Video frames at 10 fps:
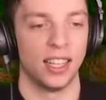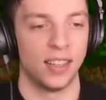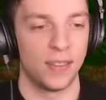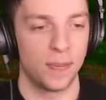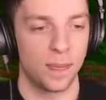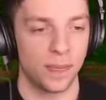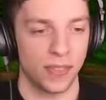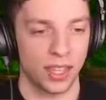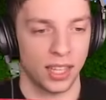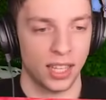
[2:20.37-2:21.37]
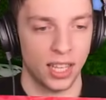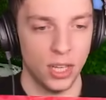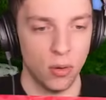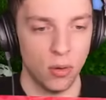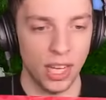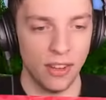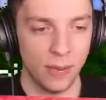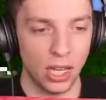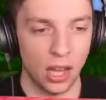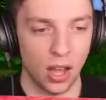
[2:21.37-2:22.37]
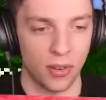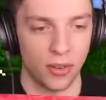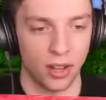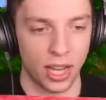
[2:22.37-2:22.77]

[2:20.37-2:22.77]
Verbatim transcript: I'm stuck. Can you leave me alone?